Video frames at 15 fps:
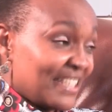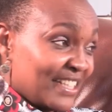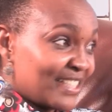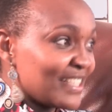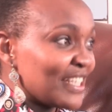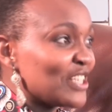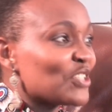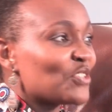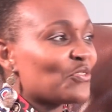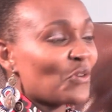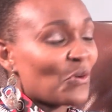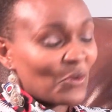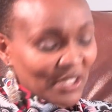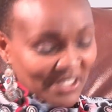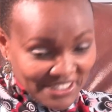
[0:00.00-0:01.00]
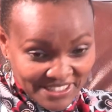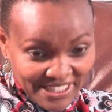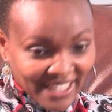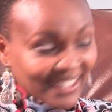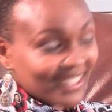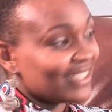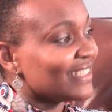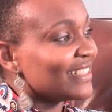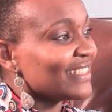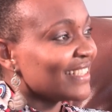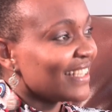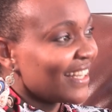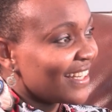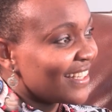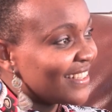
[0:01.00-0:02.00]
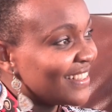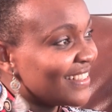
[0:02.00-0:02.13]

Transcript: Yes, stage 4, exactly. Yeah.